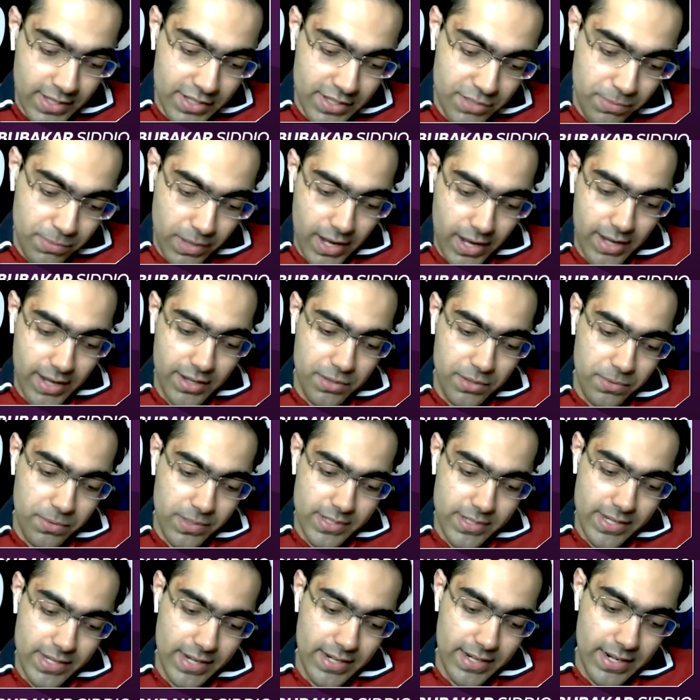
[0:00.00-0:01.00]
So what I'd do
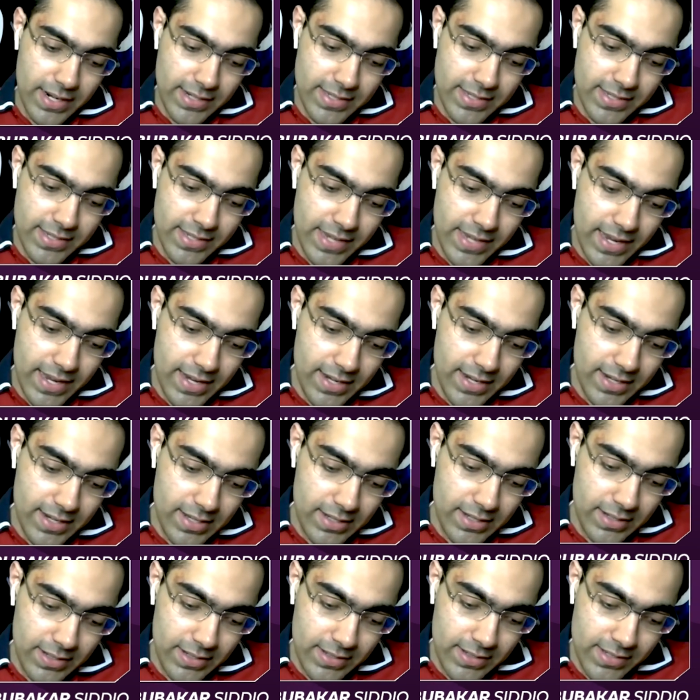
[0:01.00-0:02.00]
is I'd sell
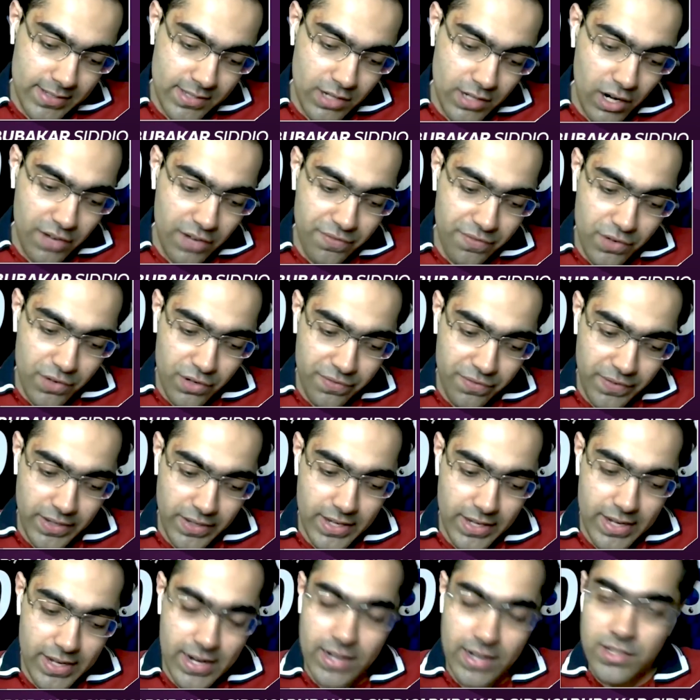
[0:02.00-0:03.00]
SARR for
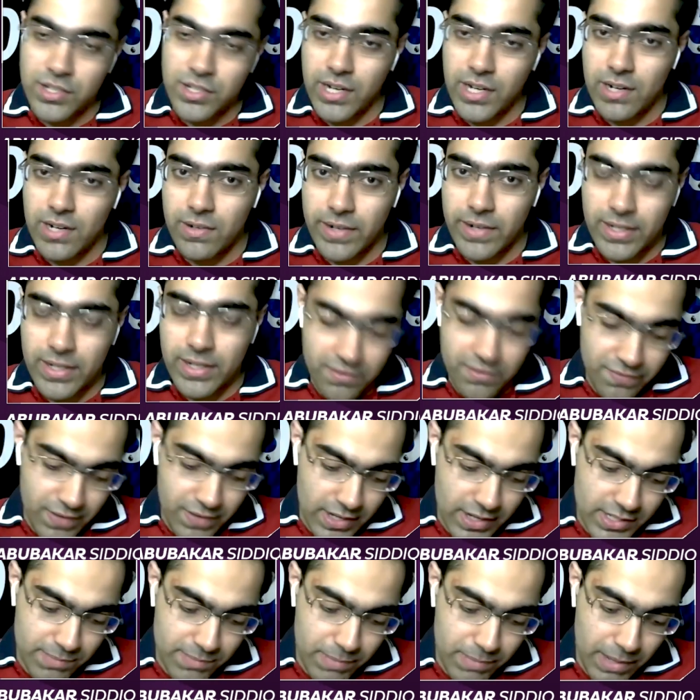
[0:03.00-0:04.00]
Rafinha, and I'd generate the
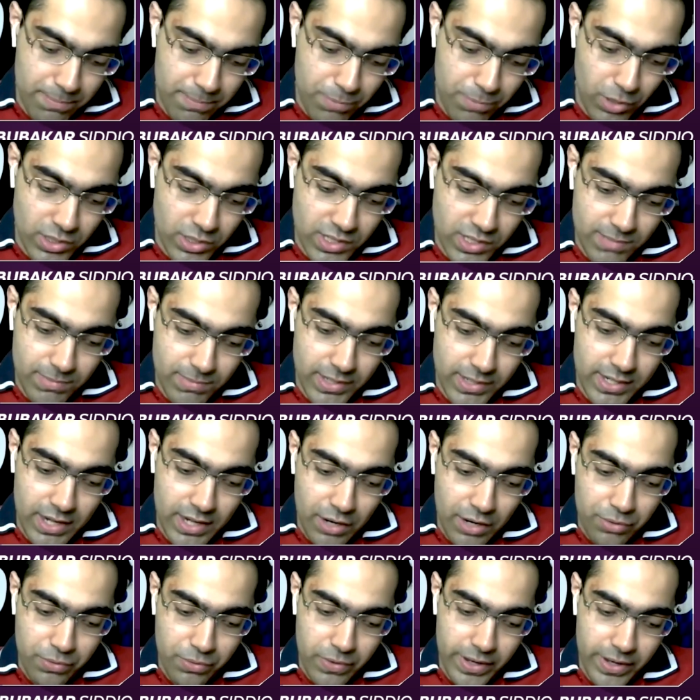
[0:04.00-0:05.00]
funds by possibly
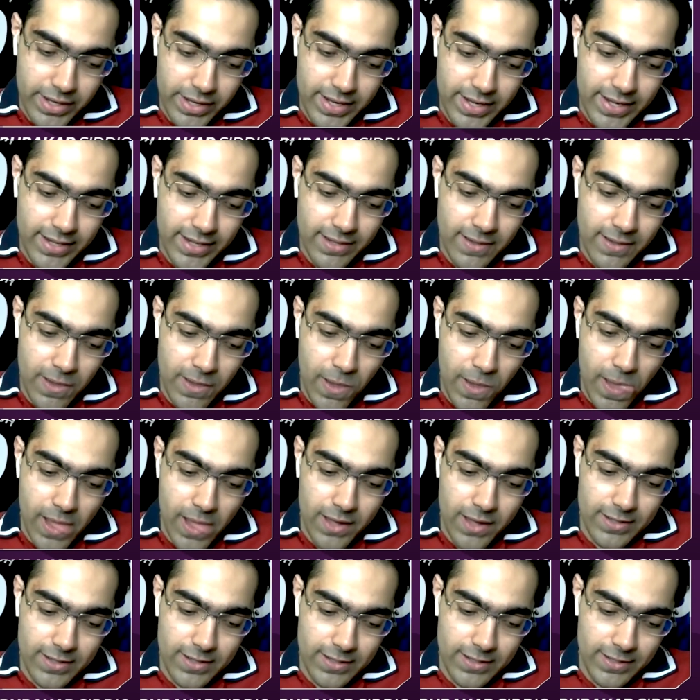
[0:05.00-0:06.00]
downgrading
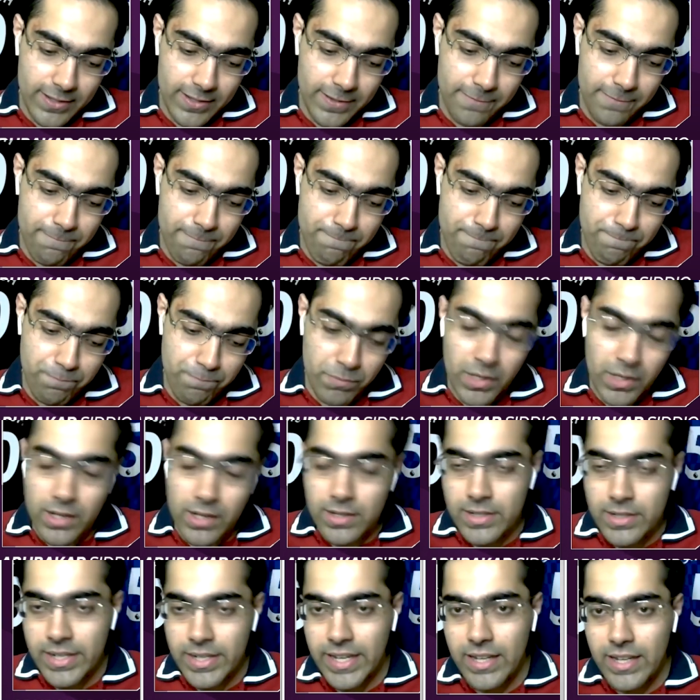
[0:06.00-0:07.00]

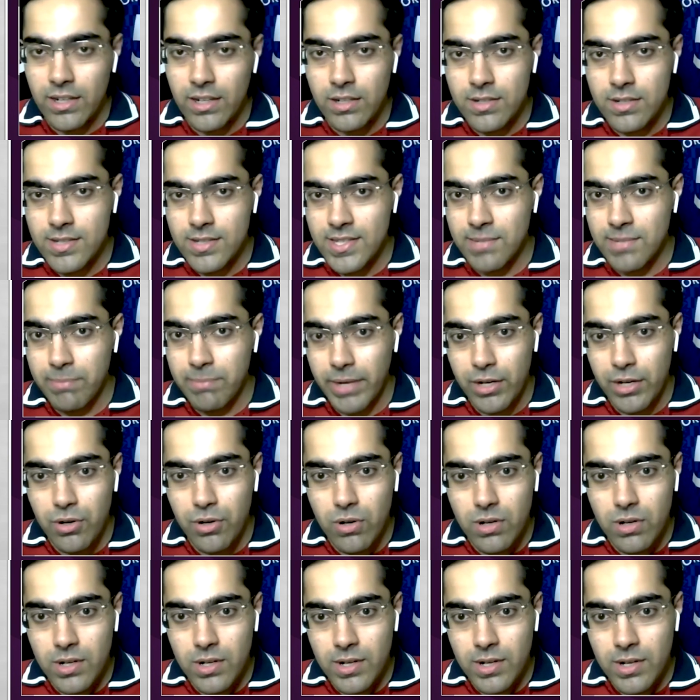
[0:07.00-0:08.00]
Dean to
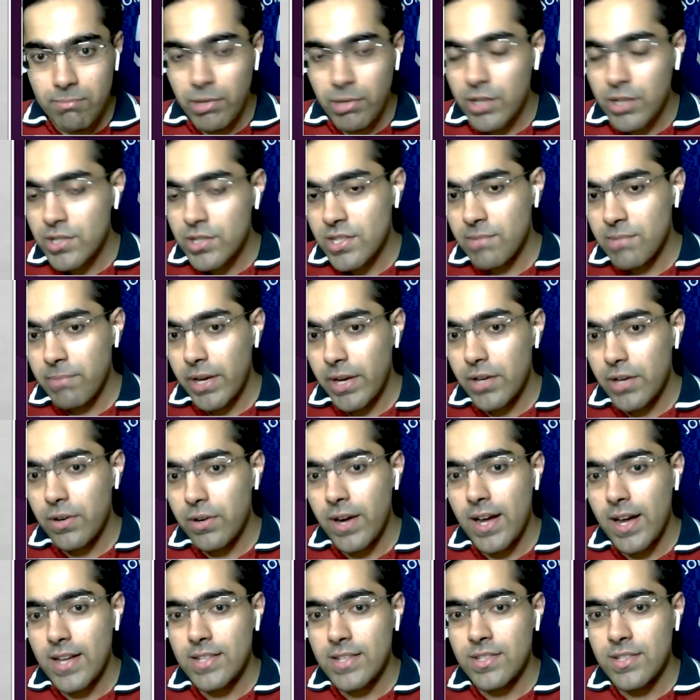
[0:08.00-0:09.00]
Semedo, because
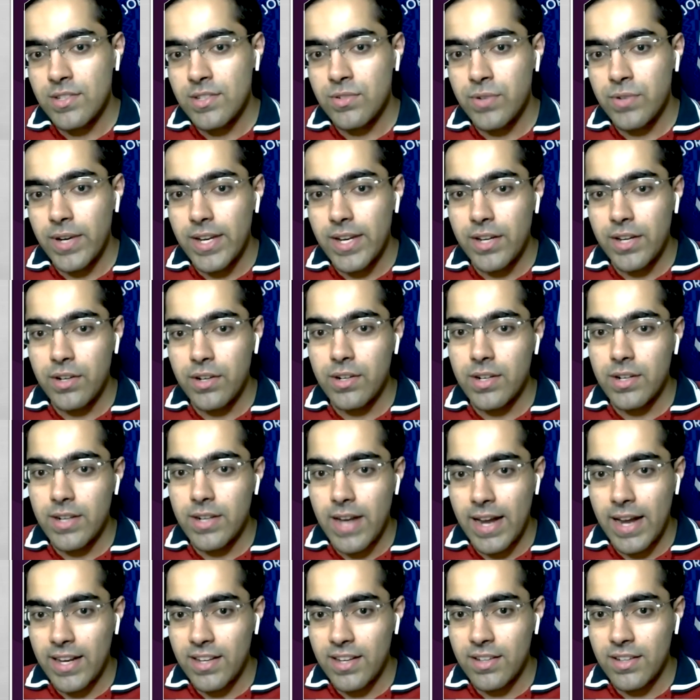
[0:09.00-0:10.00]
Semedo has really good
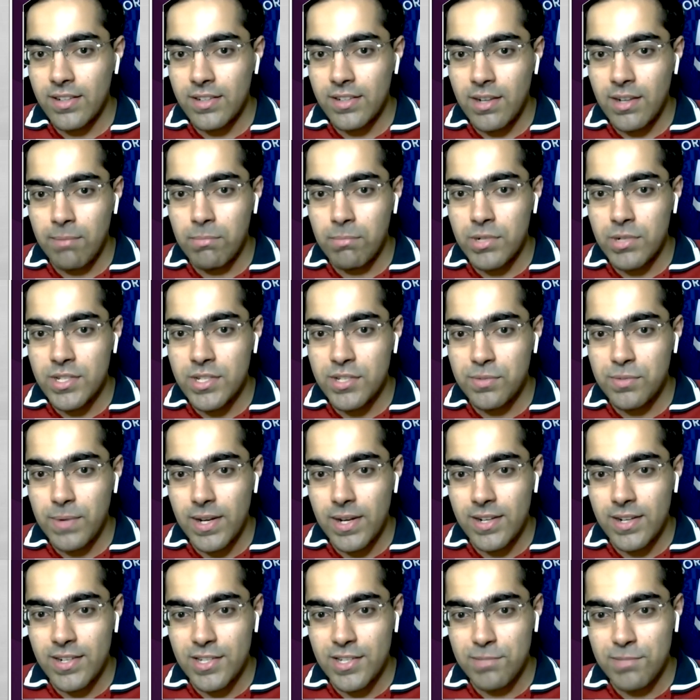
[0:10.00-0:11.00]
attacking numbers as
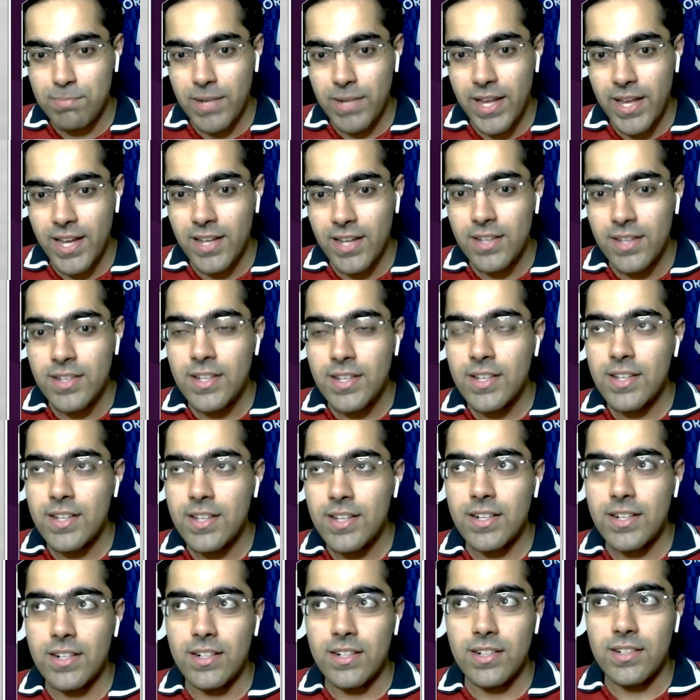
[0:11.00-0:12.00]
well, and he's playing
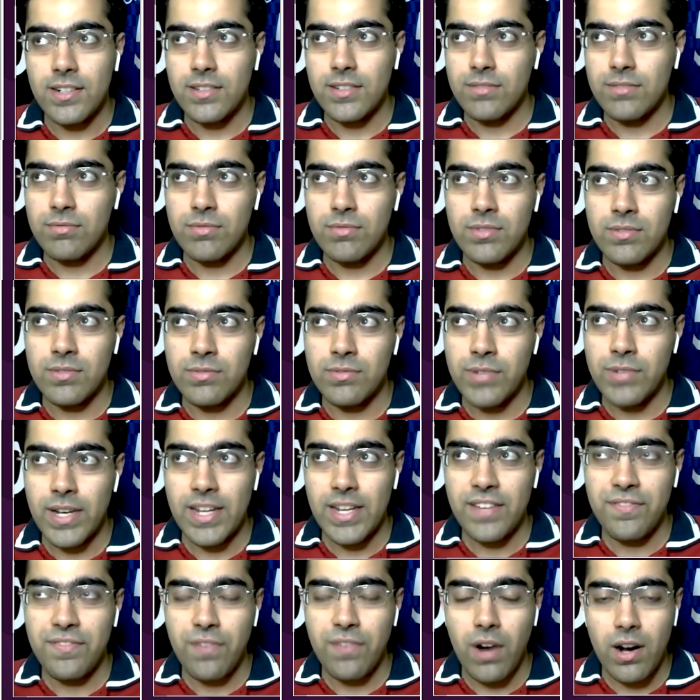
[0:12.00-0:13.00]

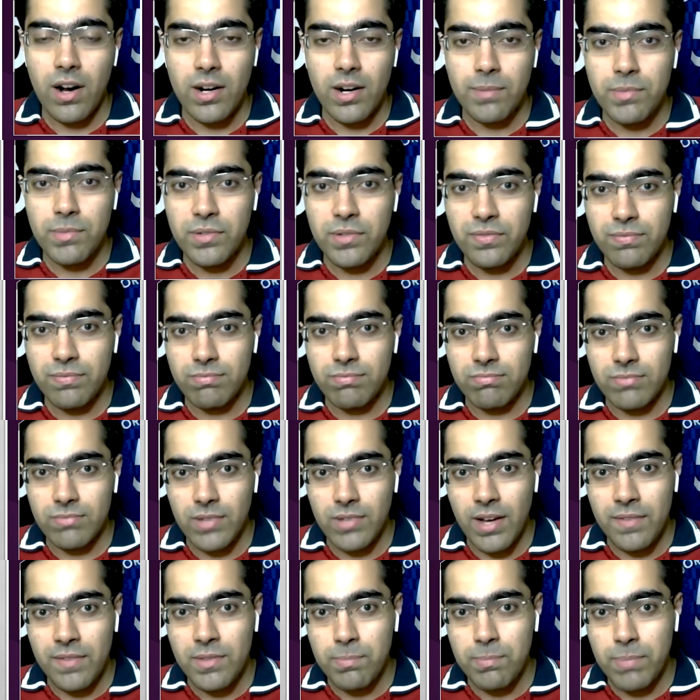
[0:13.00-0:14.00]
really far up
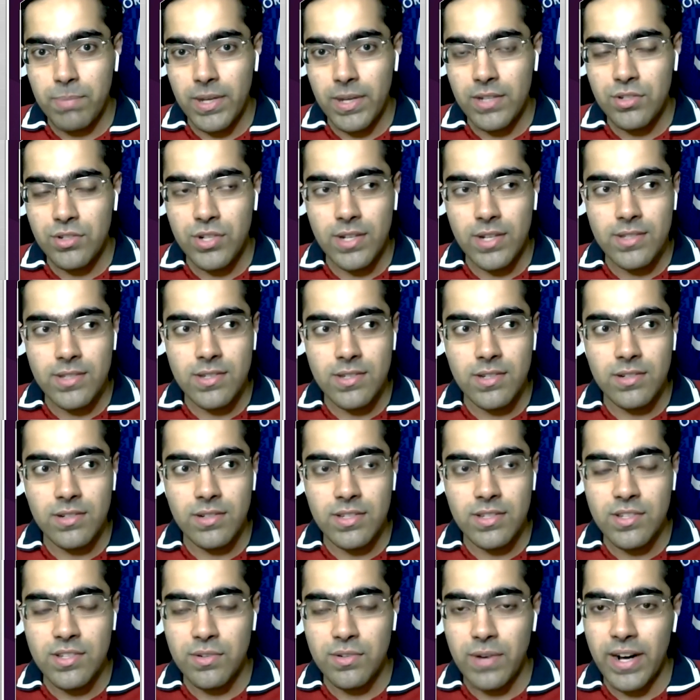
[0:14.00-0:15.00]
the pitch as
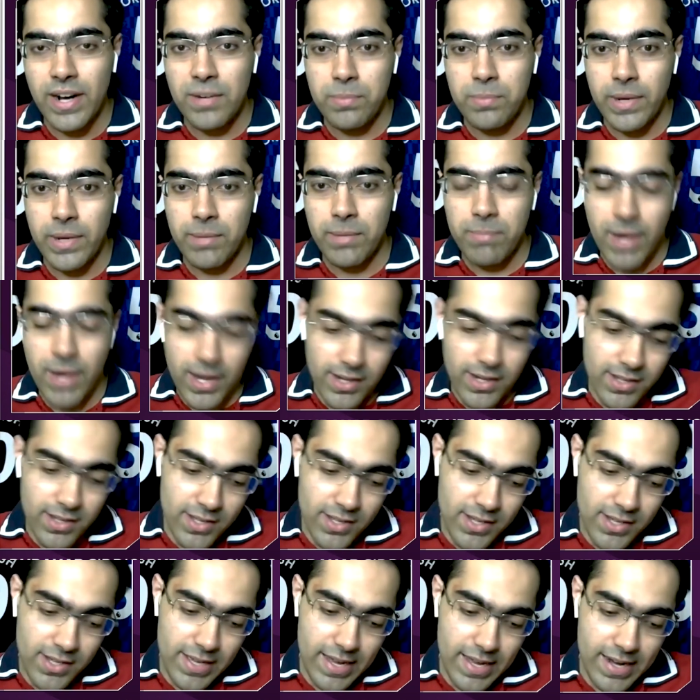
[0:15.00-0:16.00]
a right wing back,
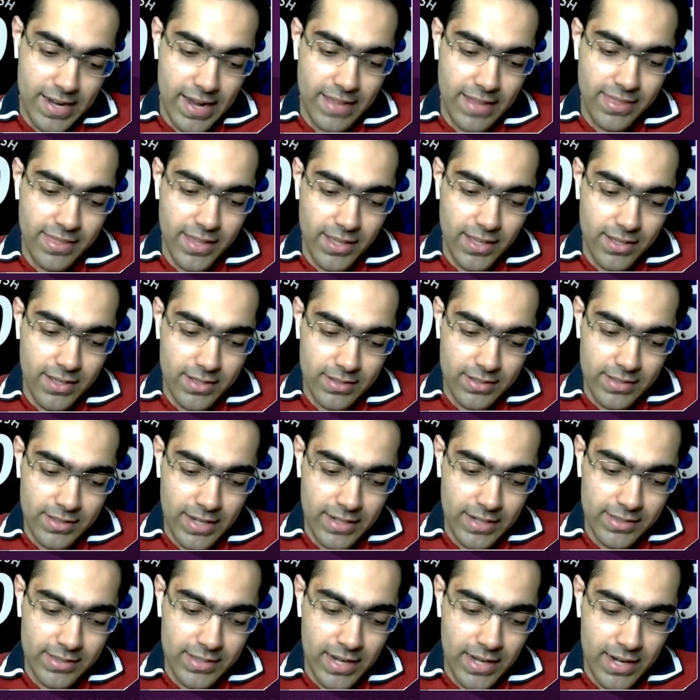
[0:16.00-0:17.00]
and I think
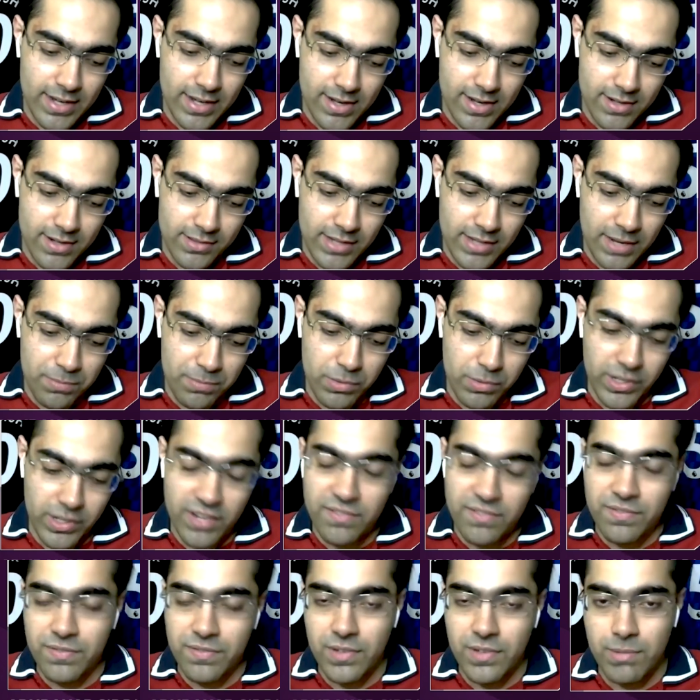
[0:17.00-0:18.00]
that would
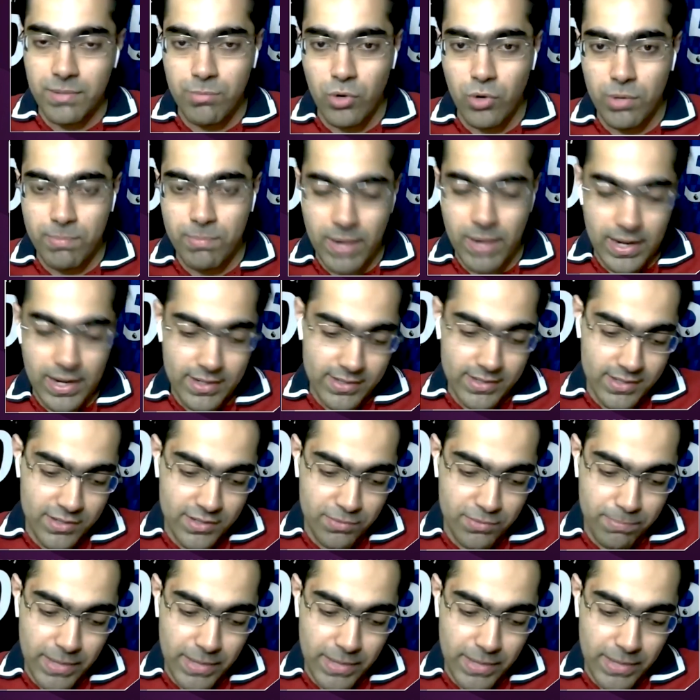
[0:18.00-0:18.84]
give more balance.